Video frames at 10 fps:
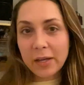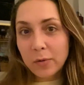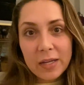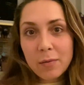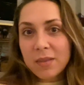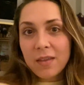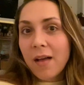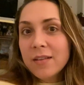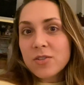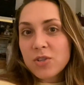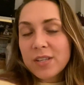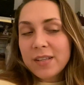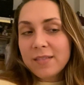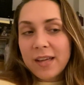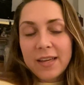Greek
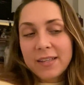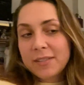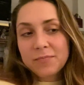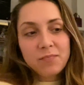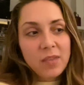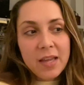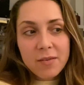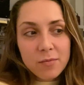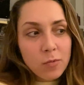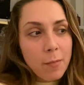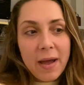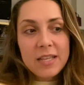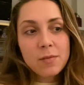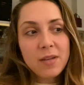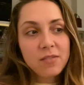mythology. Like, it
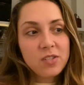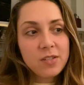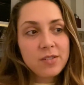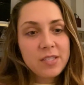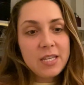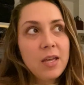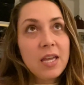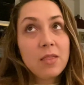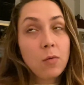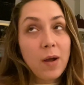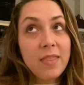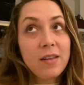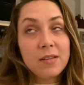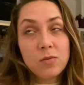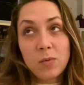reminds me of Circe in the way that
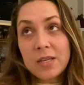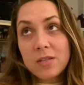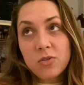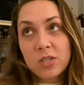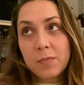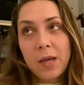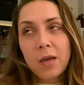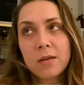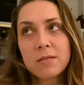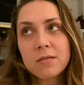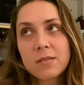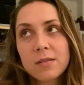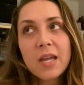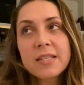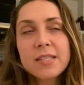it's written, just because
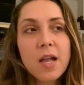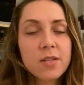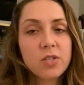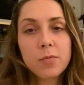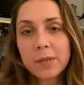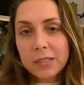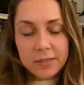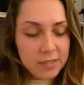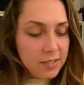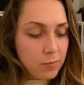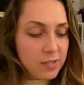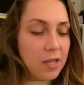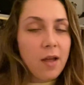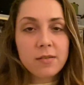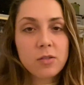this was
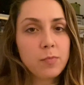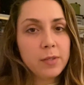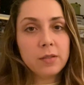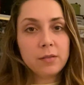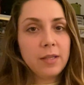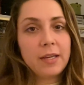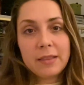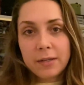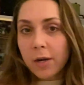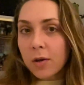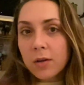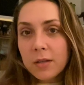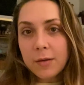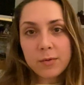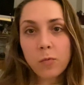not super
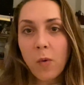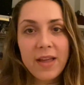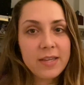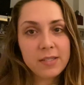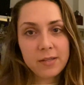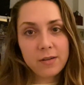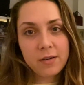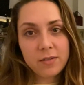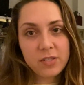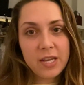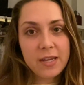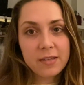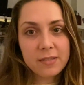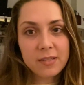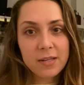lyrical. It was way easier to
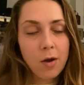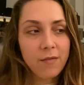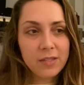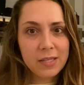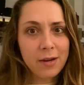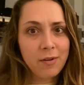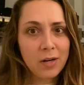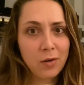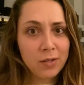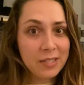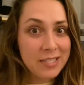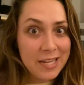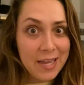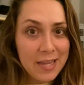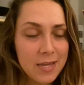understand. And obviously I read it all in a
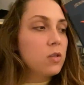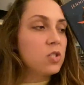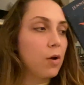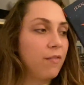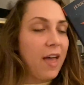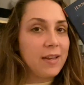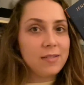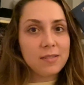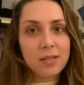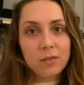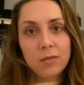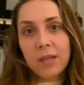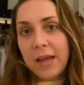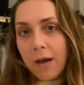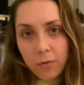day. So if that doesn't tell you
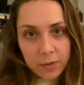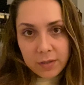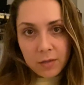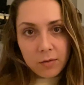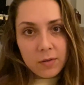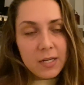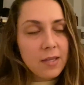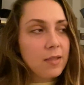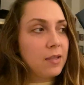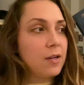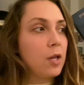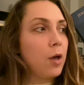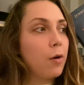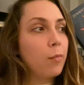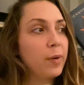like how quickly you can read it, then there you
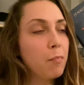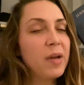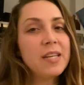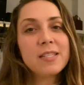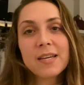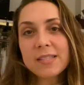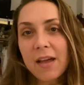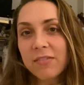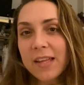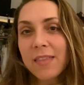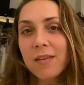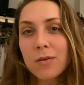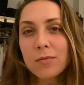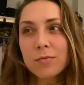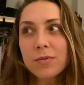go. But it does have like
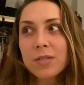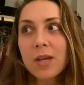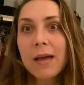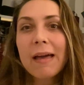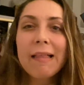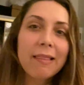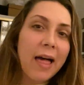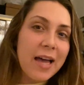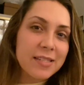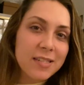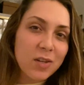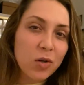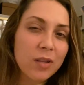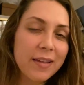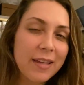those
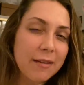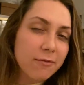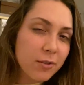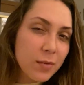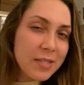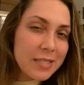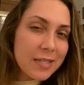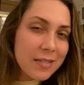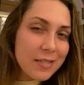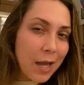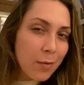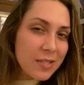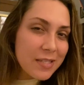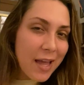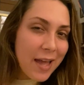classical influences, I would
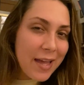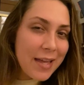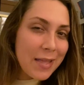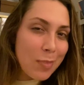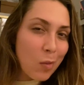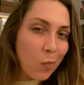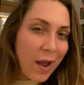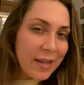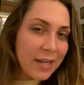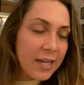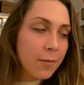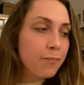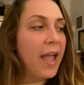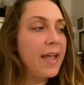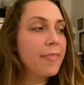say, in the
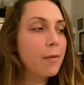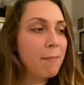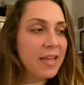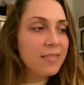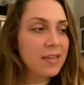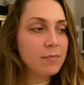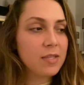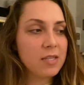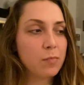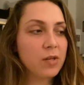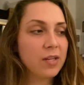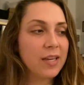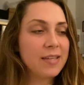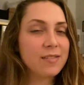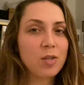writing. And the main themes in this book
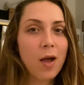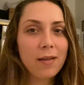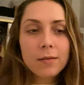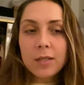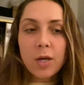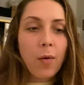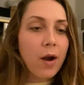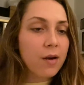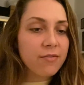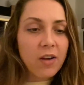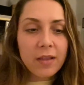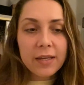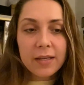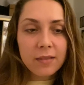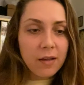is not, you know, her
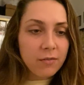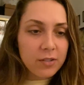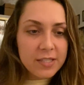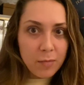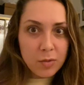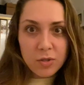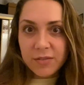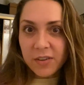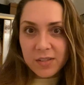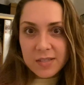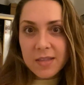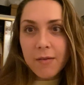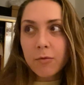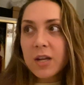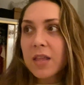falling in love with who she falls in
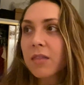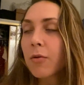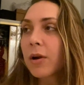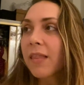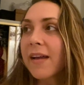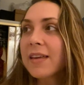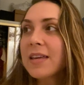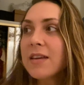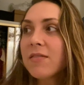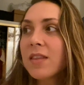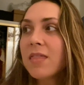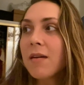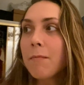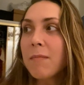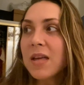love with, or like even
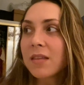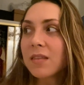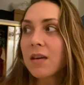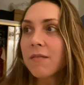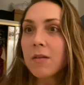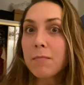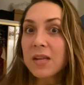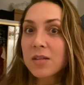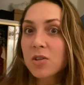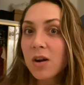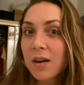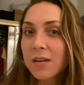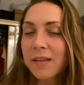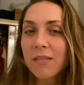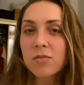the myth of the Minotaur.
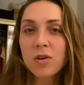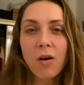Like those are